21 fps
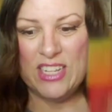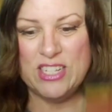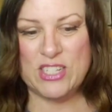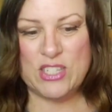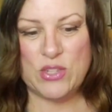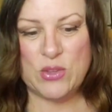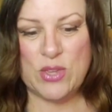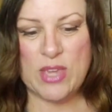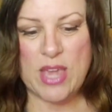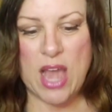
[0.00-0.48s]

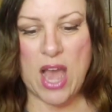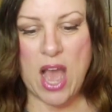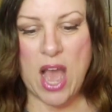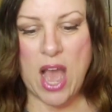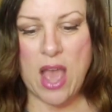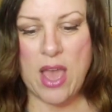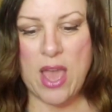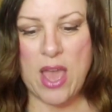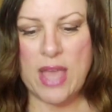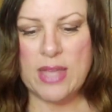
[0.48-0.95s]
So yeah,
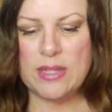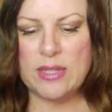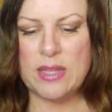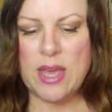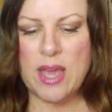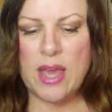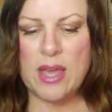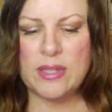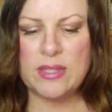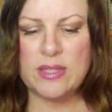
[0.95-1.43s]

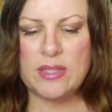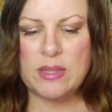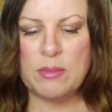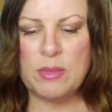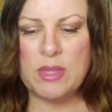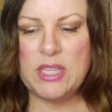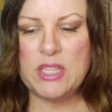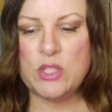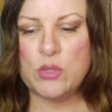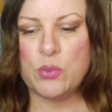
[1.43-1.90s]
and some
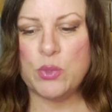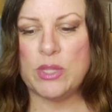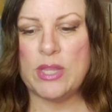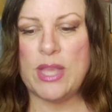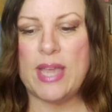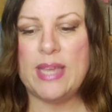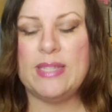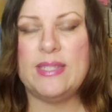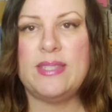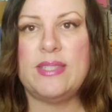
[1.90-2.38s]
of these were
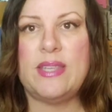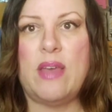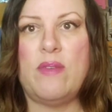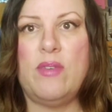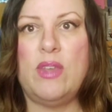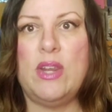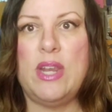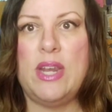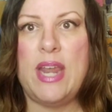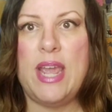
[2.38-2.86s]
like $7
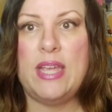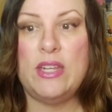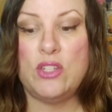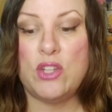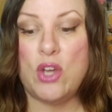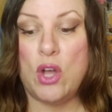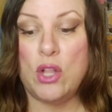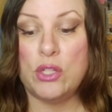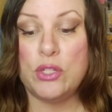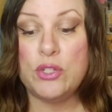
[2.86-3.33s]
and
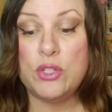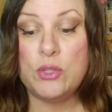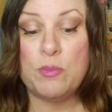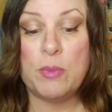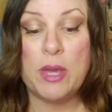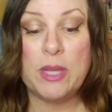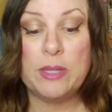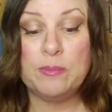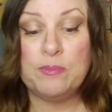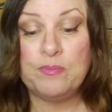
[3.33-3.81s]
$8,
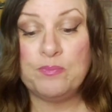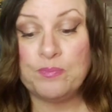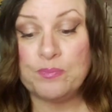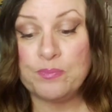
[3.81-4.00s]
but